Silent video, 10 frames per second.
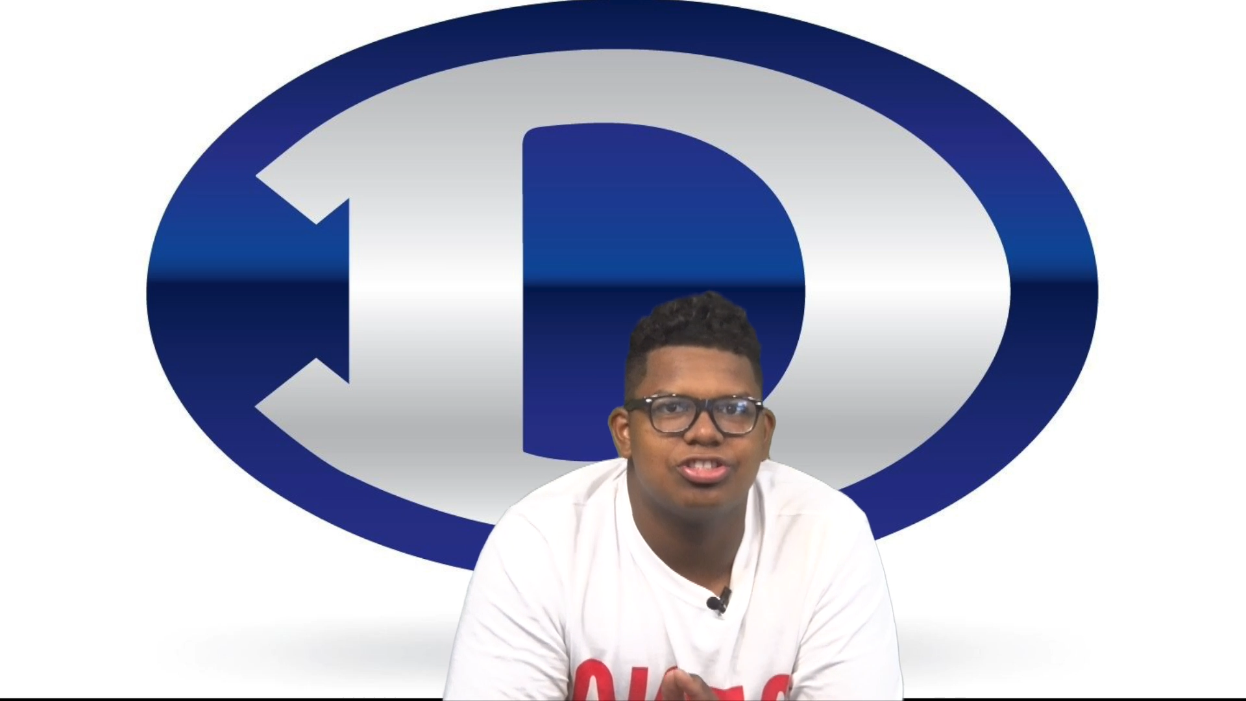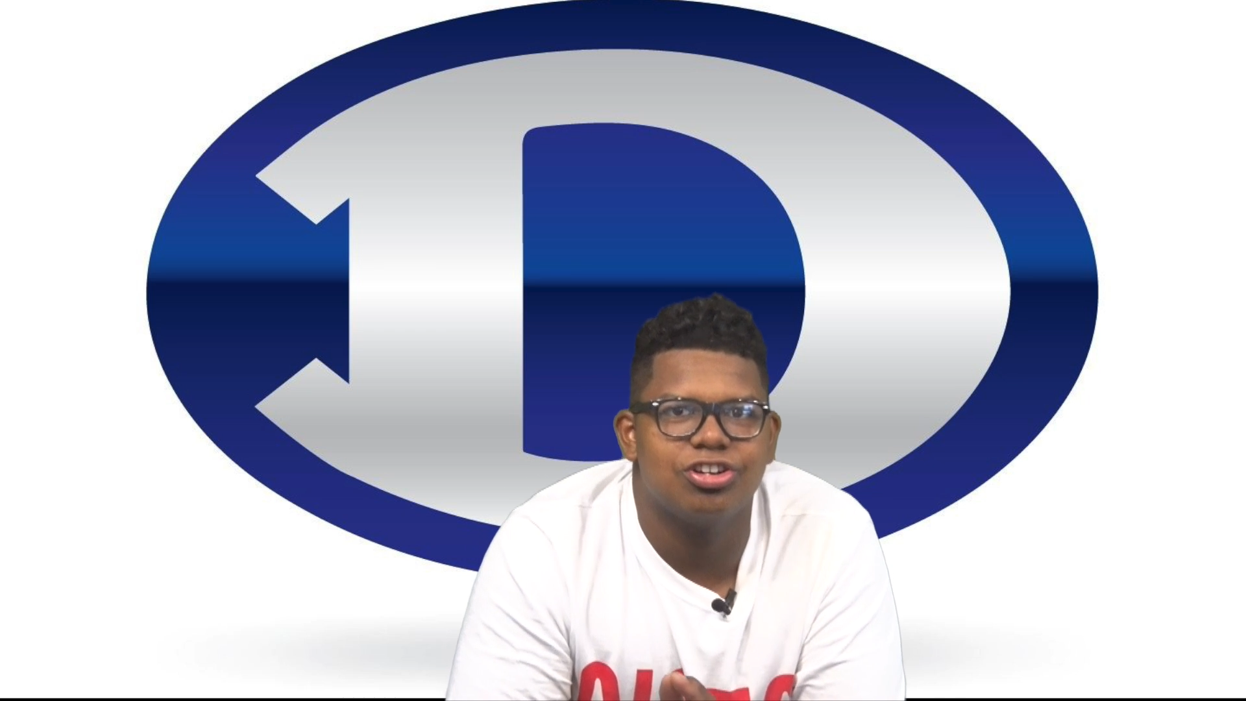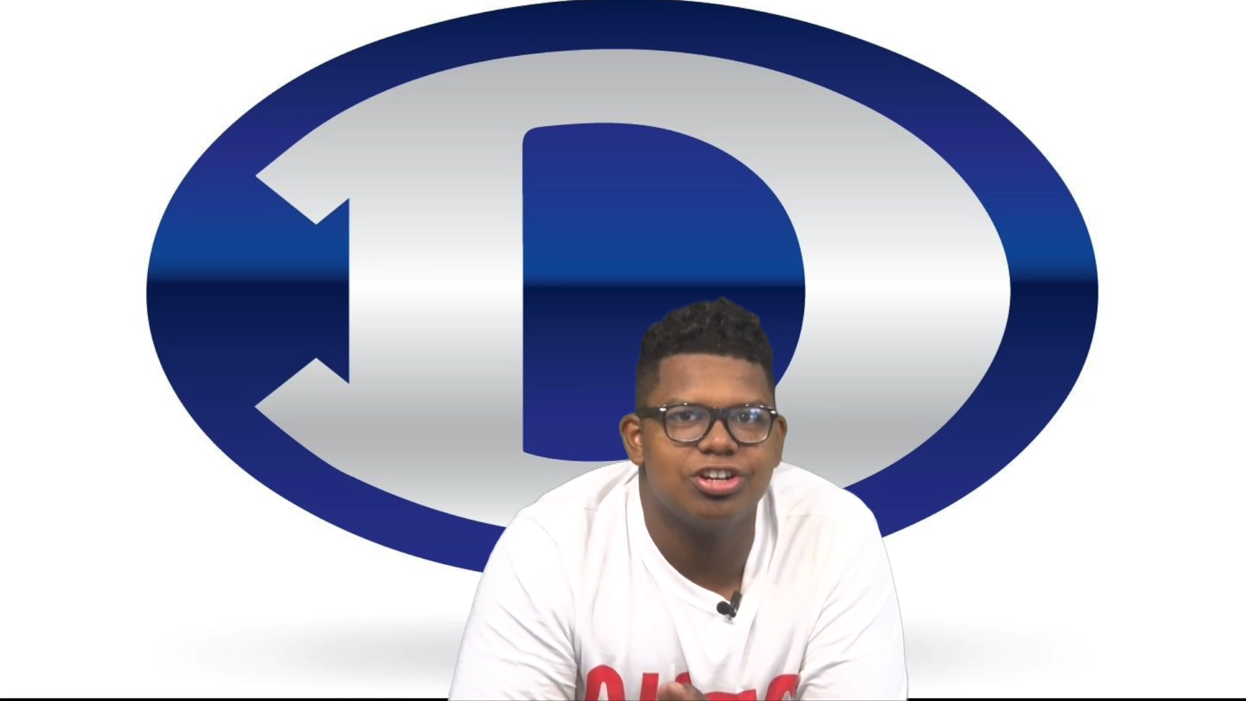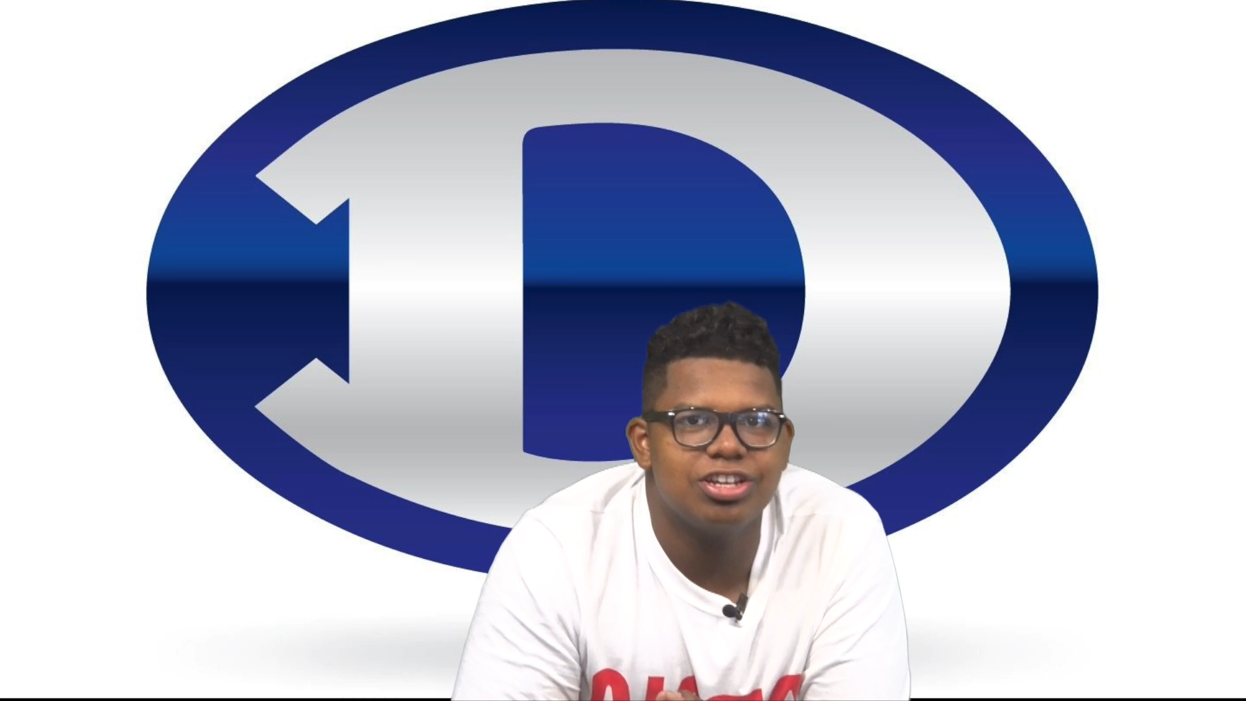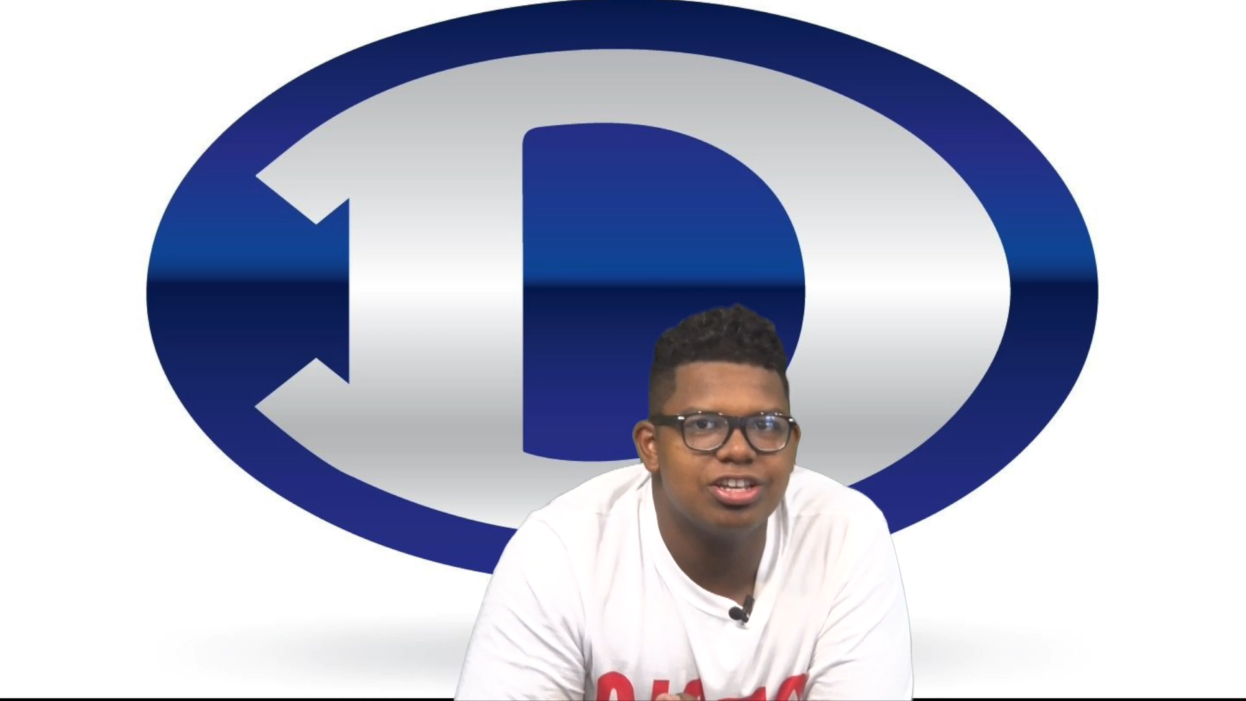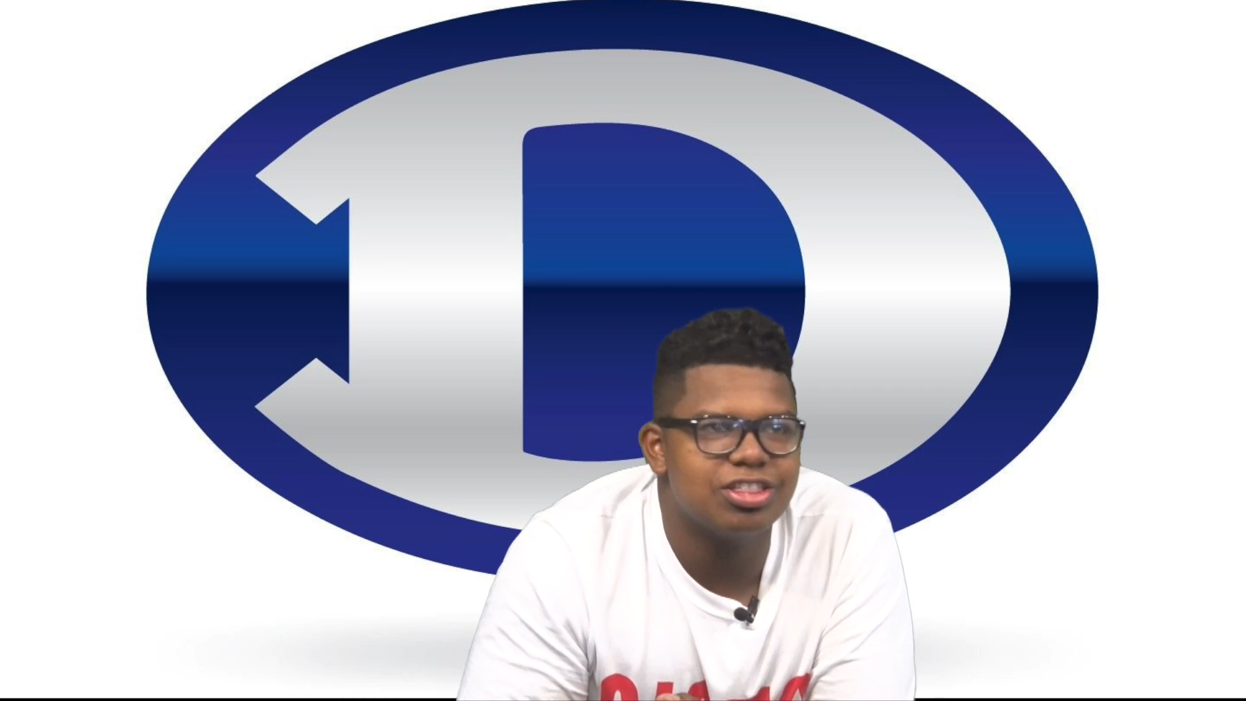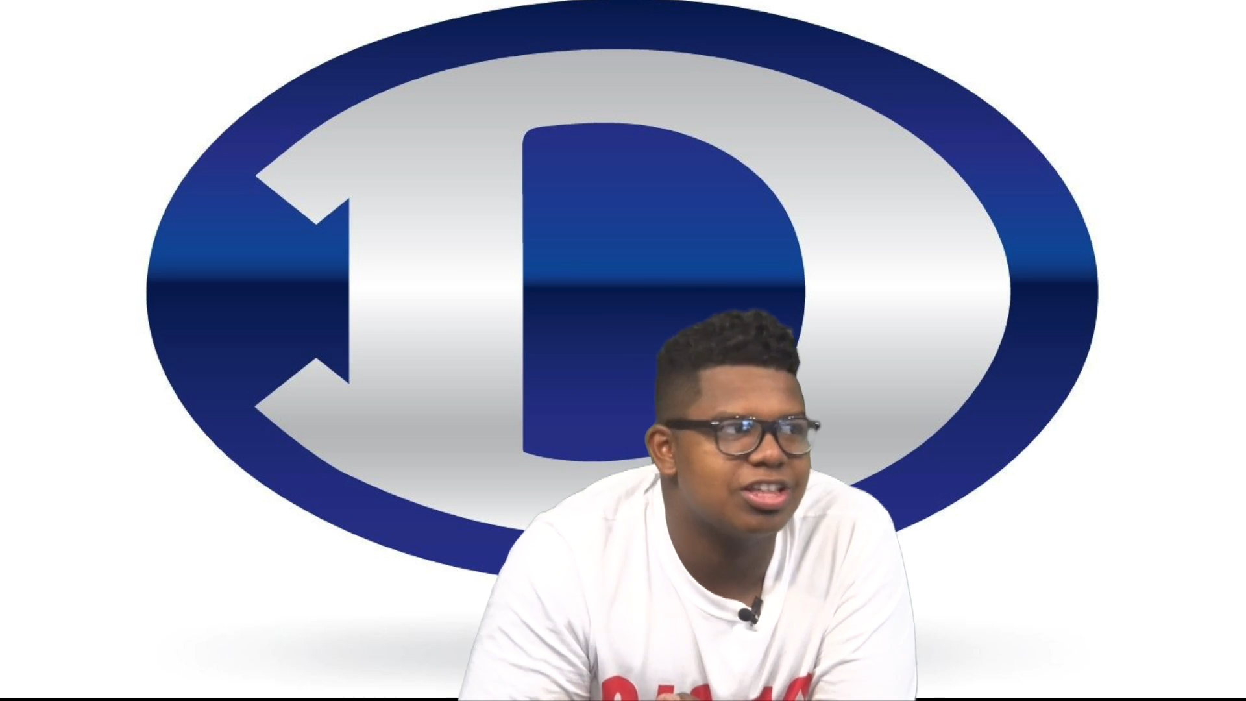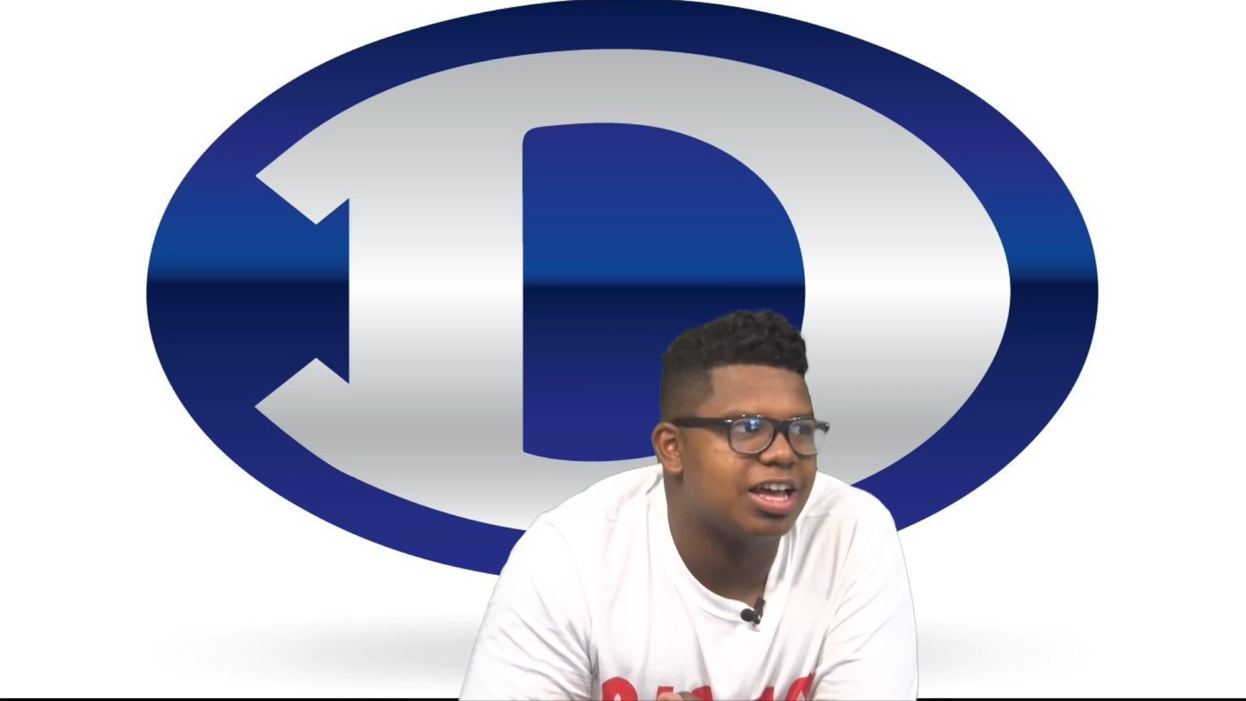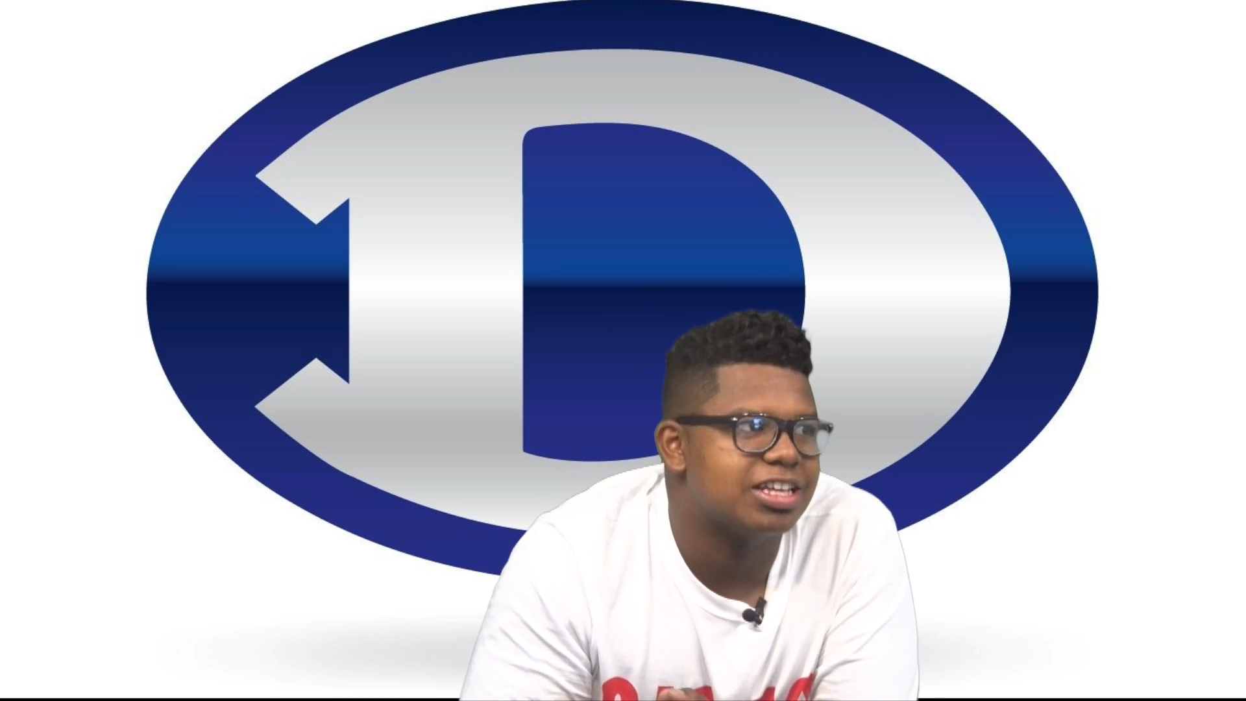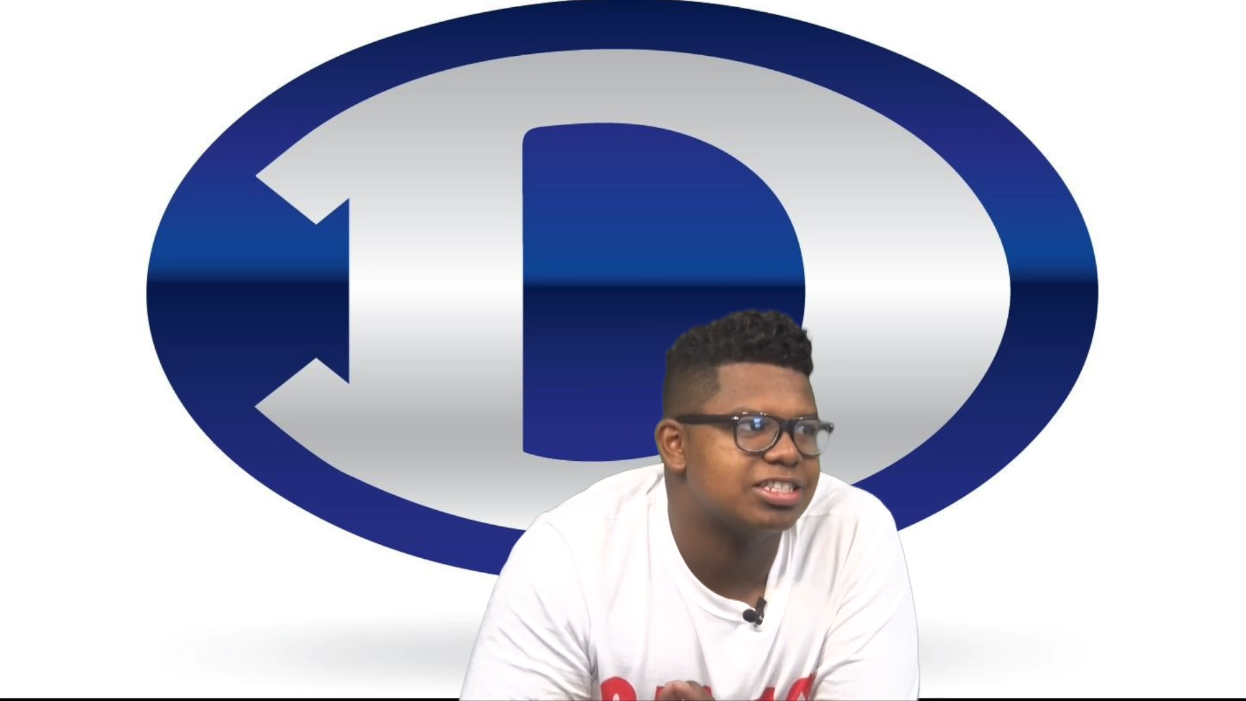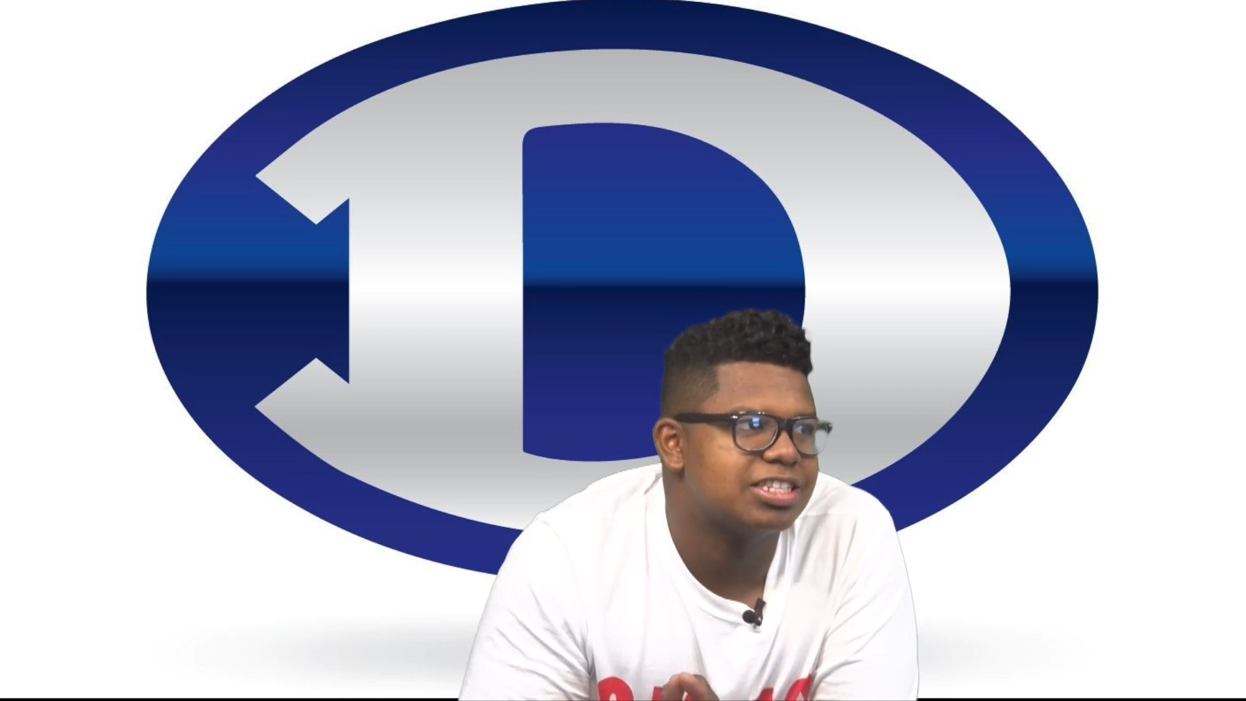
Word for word: 30th at